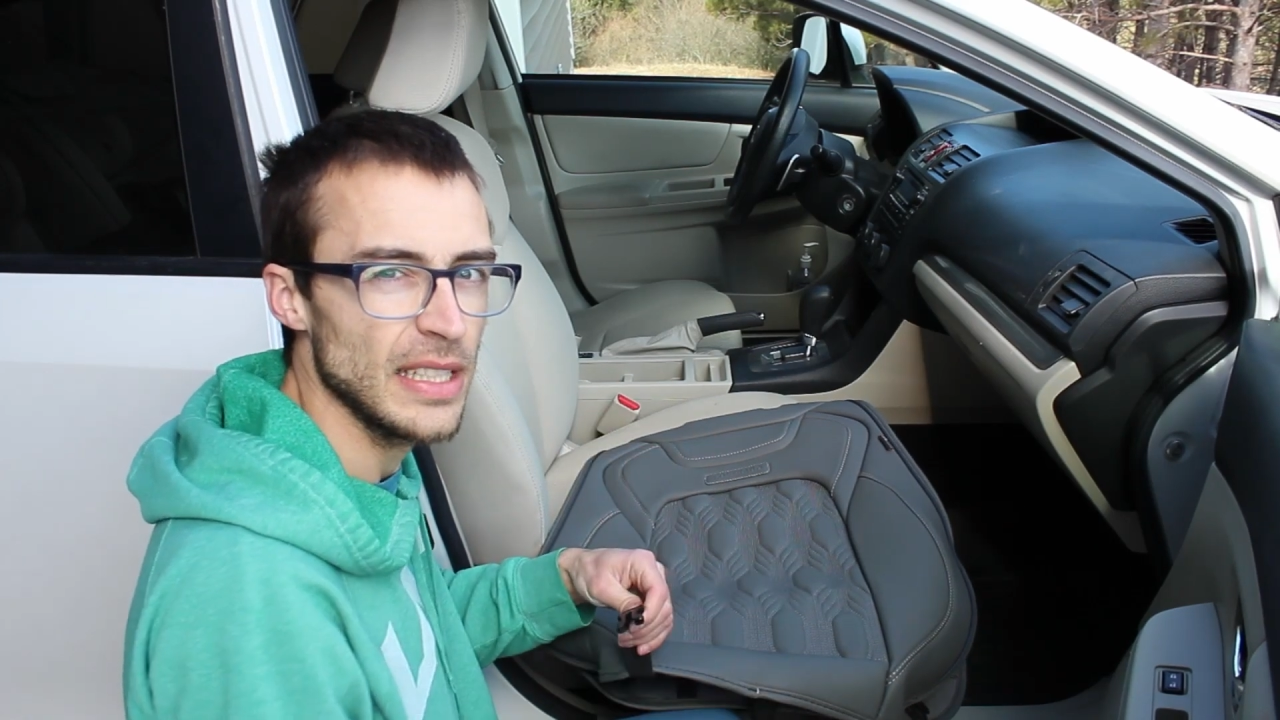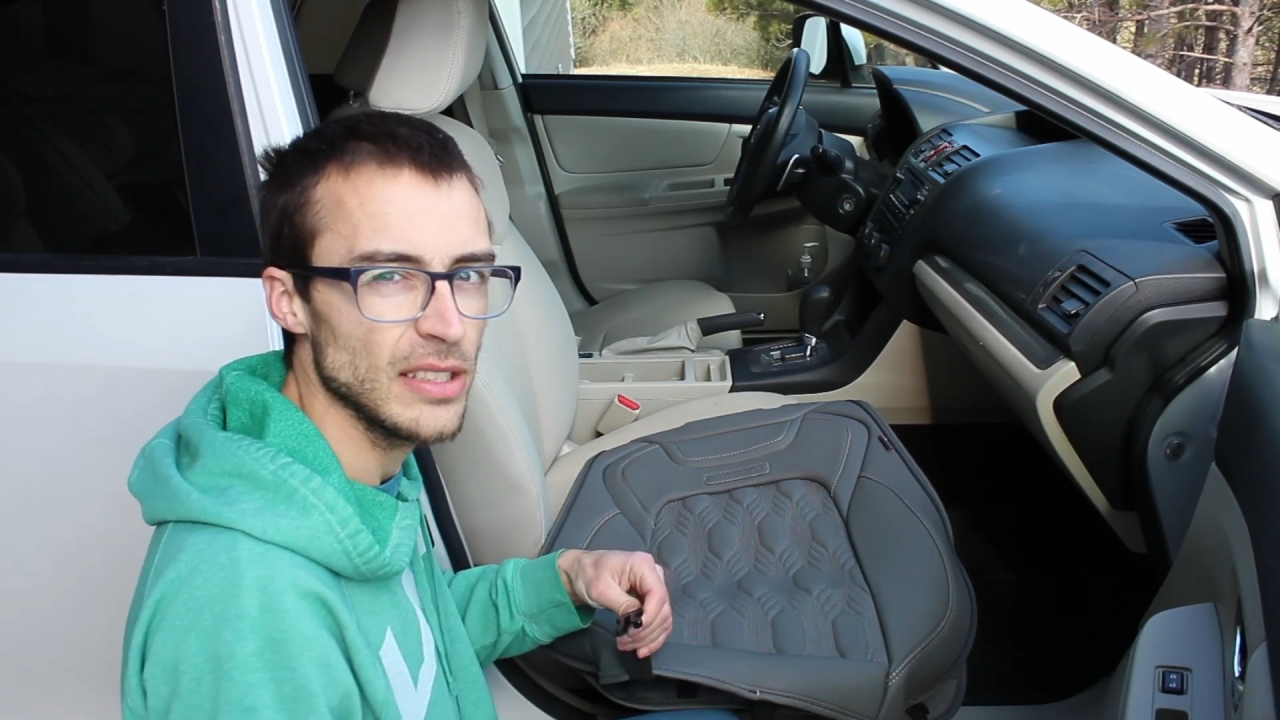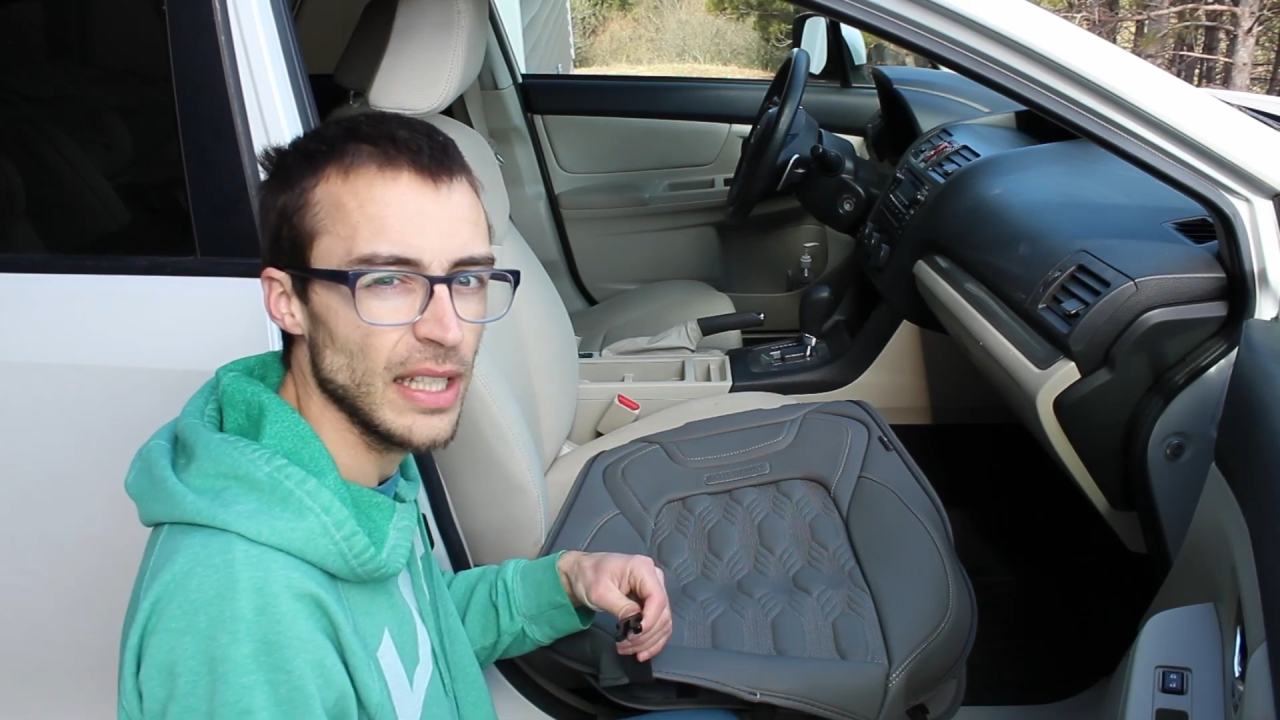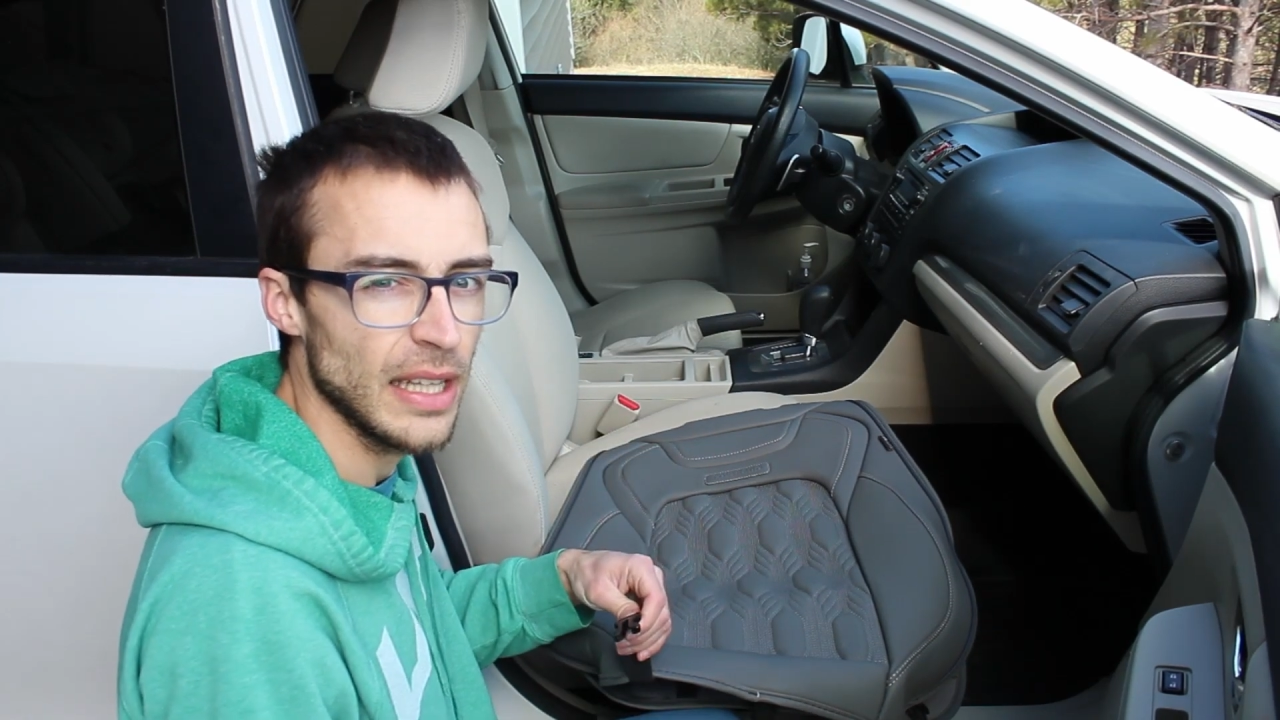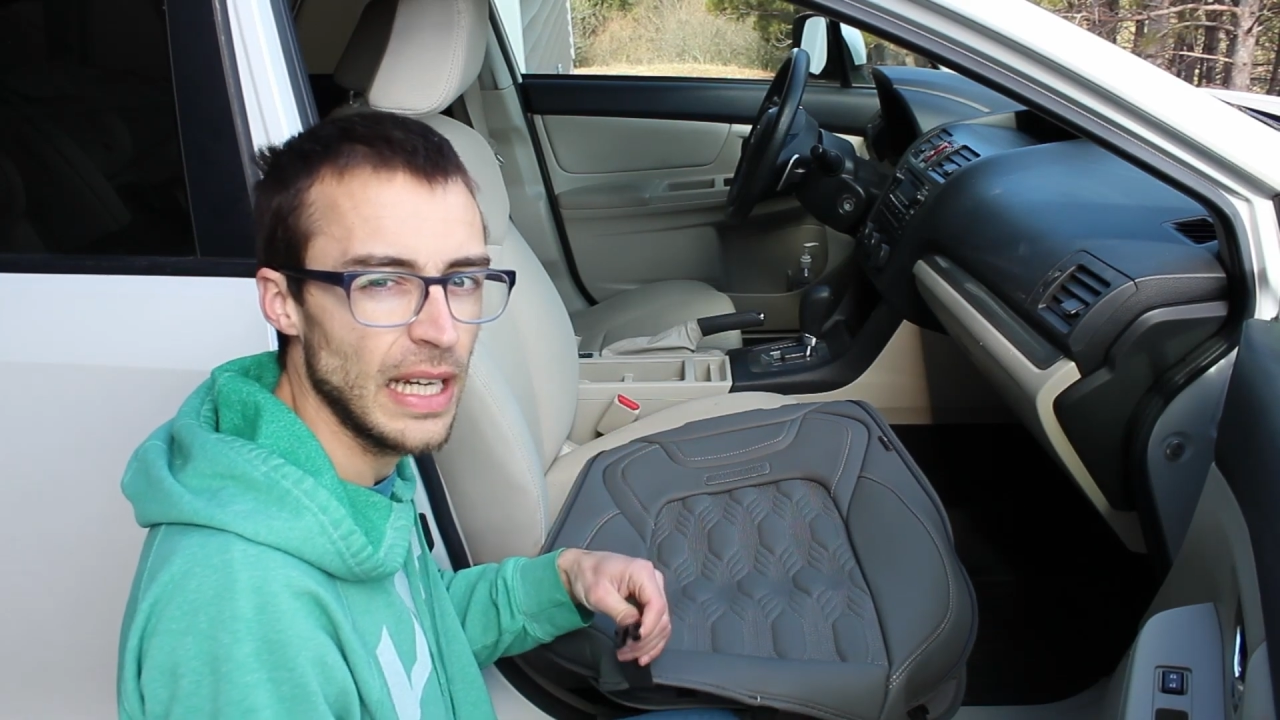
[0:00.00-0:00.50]

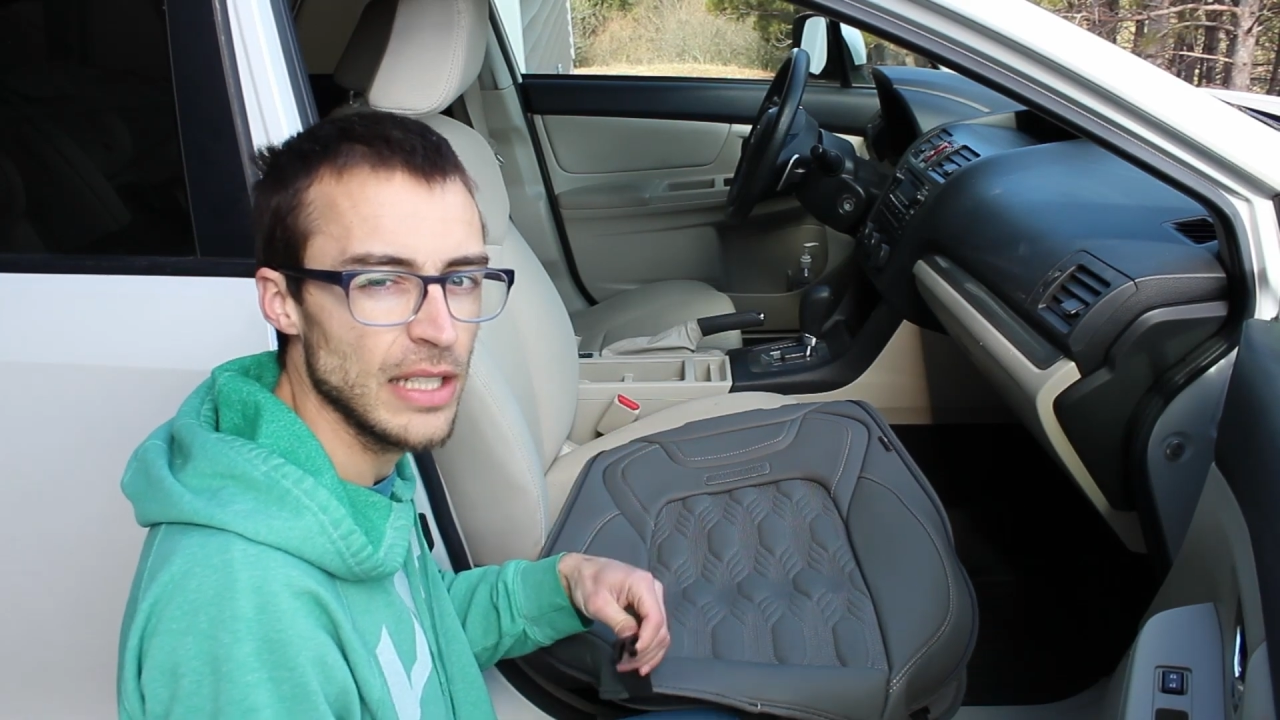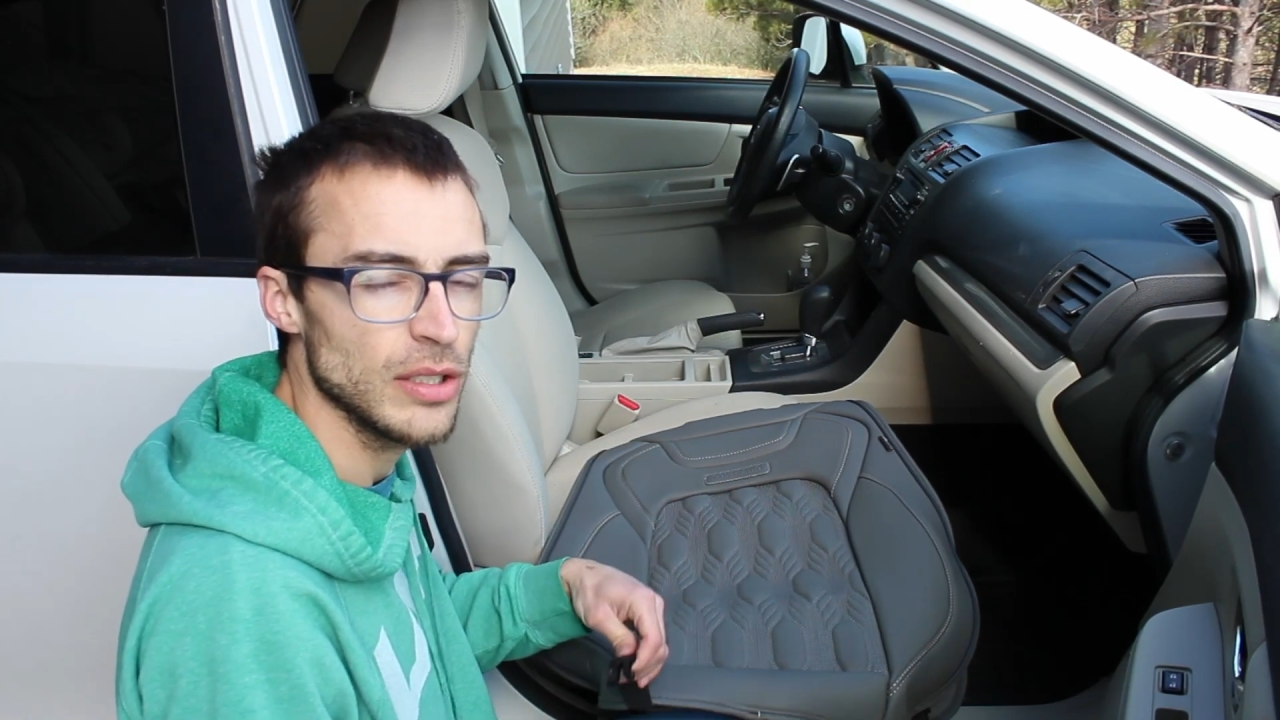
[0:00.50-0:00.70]
things like that.